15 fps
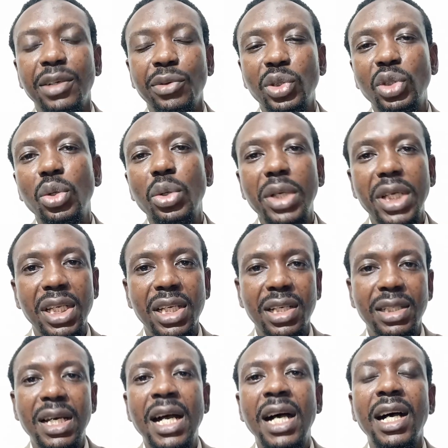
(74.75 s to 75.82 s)
I was looking
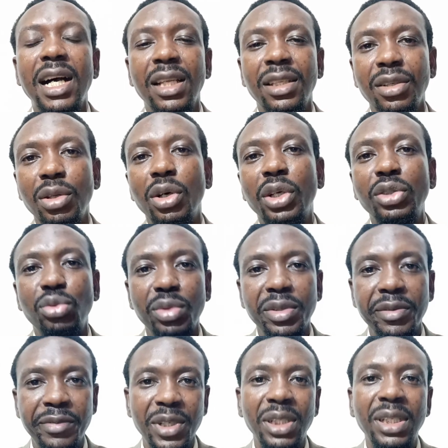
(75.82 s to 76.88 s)
at her, and the Lord
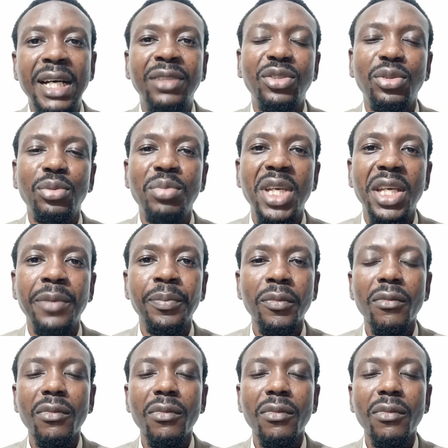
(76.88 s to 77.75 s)
revealed her to me.